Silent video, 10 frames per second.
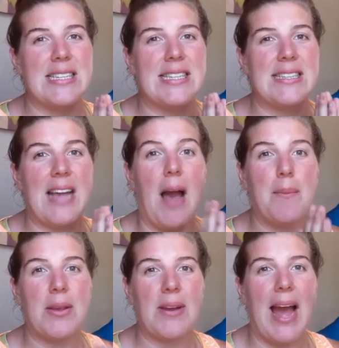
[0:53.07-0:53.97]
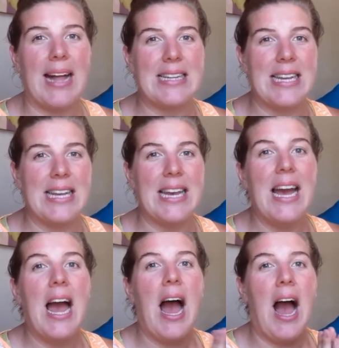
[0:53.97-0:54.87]
is up your alley,
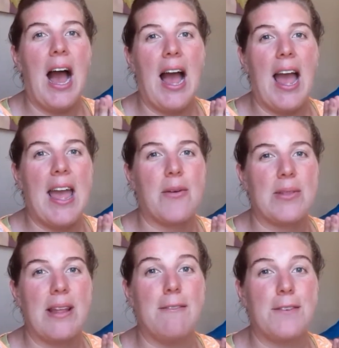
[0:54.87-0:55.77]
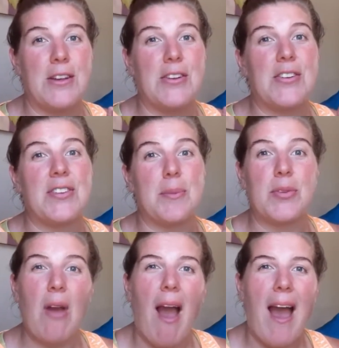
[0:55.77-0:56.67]
I would love for you to
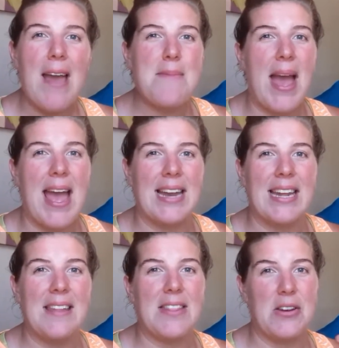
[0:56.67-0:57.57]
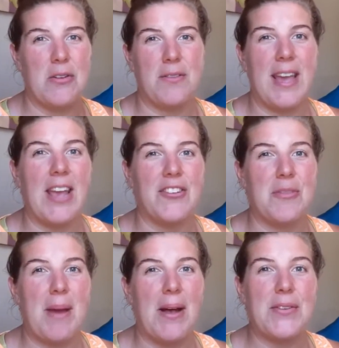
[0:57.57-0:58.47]
subscribe and hit the
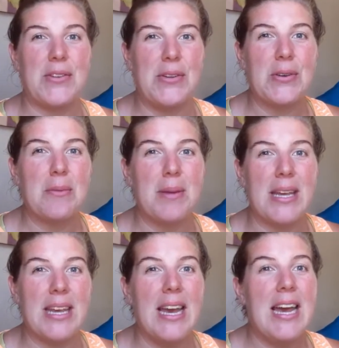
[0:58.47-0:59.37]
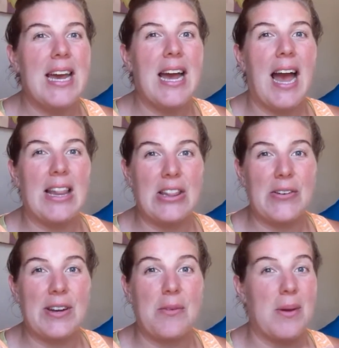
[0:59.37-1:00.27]
notification bell so you can be
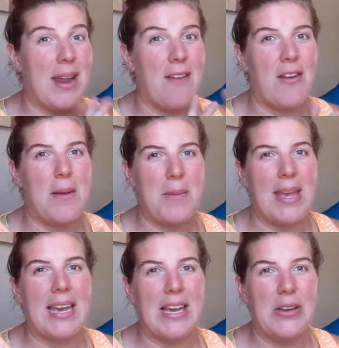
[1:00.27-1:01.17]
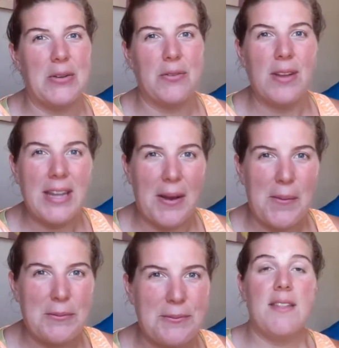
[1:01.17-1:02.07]
alerted whenever I make a new
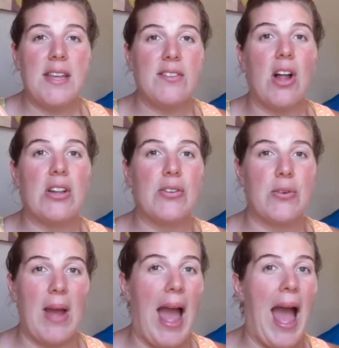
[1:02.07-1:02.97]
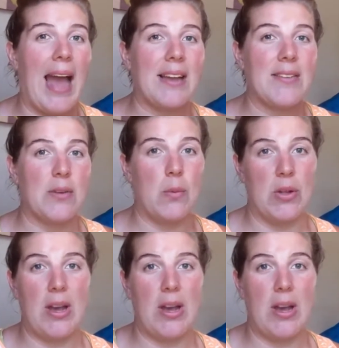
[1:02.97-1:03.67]
video. These dollar store hacks will